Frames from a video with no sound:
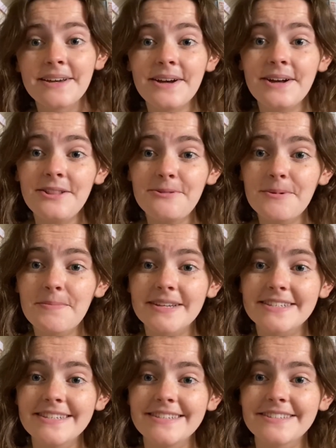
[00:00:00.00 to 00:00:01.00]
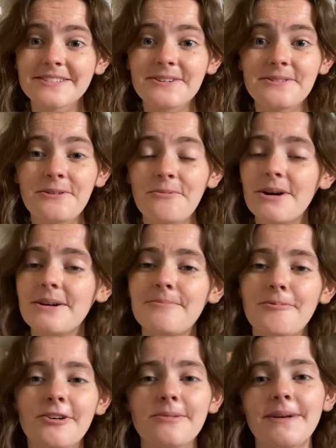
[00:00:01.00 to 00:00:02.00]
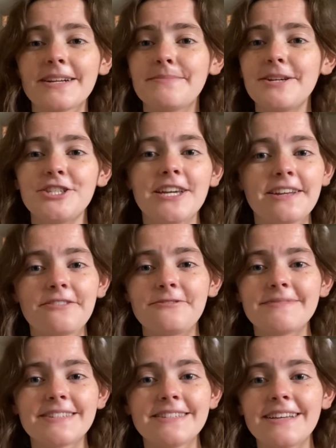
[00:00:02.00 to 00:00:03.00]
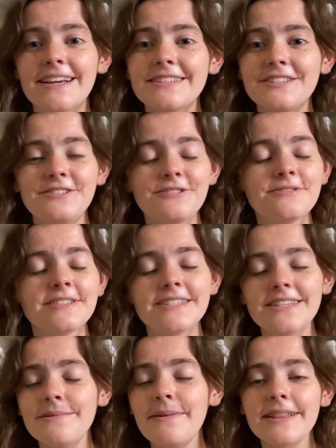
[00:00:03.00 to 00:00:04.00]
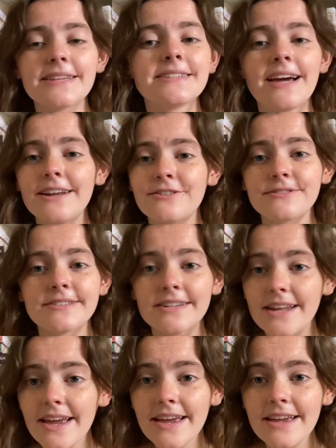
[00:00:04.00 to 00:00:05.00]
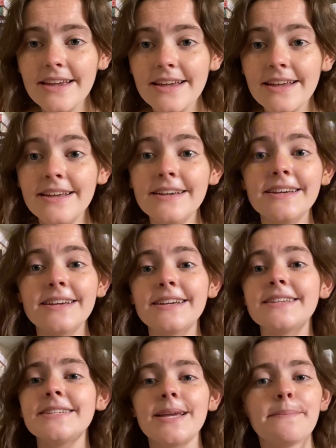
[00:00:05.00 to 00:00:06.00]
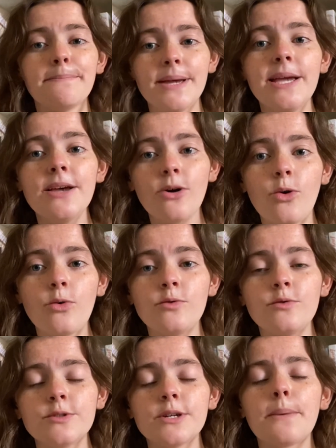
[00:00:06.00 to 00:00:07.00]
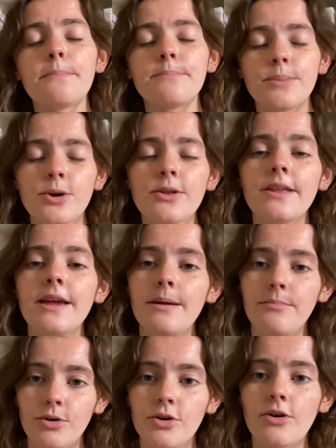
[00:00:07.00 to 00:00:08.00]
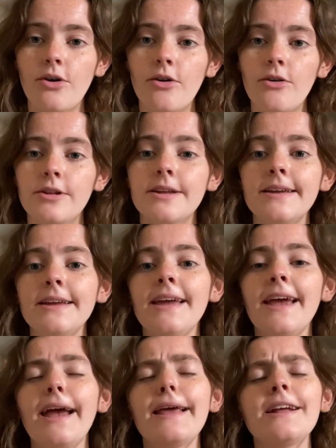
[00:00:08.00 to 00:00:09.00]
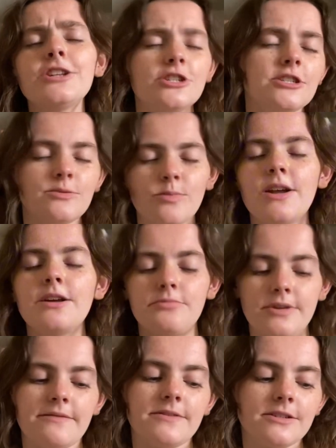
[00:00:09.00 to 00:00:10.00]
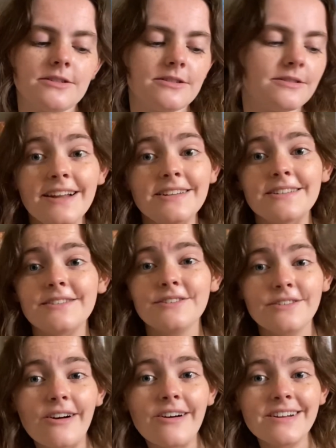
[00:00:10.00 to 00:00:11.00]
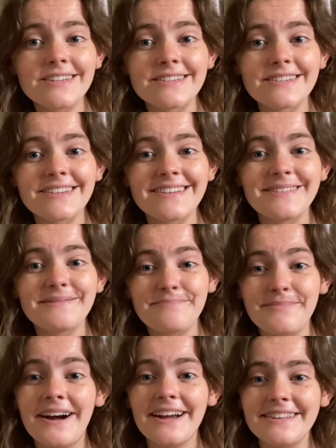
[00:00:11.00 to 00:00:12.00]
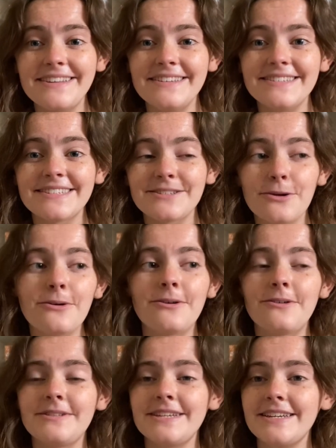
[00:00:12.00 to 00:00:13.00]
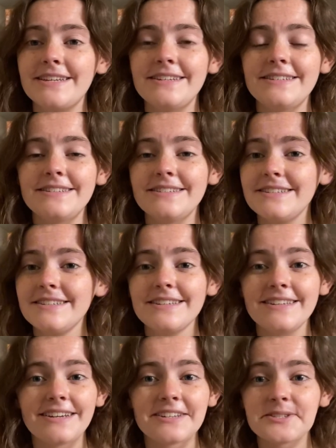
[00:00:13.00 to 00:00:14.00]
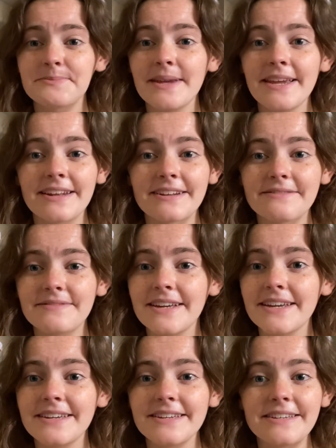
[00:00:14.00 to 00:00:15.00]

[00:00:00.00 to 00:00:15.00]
Hello book besties, it's Carol. Welcome back to my channel. As you can see by the title, today is a big old birthday book haul. And I just want to preface, I did not buy these all in a span of like